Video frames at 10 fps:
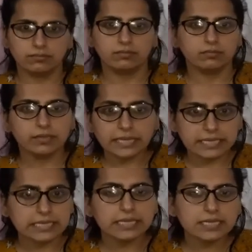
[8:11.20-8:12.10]

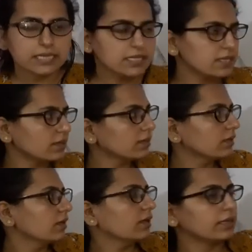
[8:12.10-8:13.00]
Yes, it is a
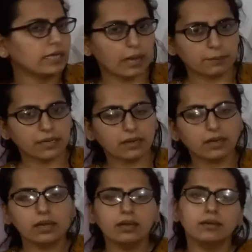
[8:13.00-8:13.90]

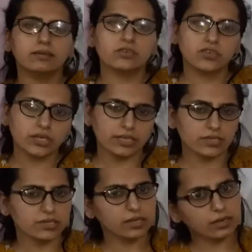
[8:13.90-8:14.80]
chemical change.
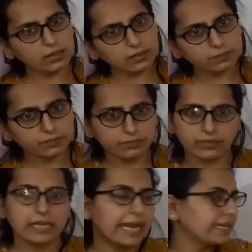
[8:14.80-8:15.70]
Clear?
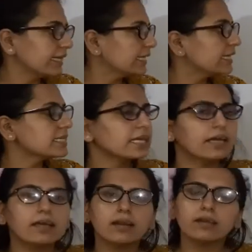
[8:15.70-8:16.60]
And it is
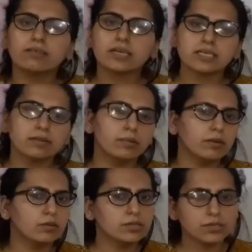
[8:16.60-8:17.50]
irreversible
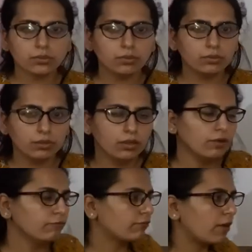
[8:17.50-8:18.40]
also.
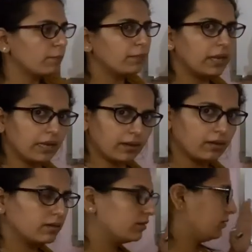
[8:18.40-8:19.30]
From milk
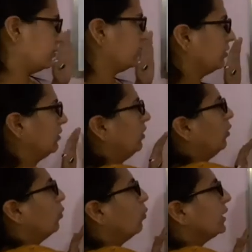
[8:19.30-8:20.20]

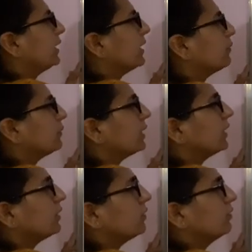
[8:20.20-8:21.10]
we can make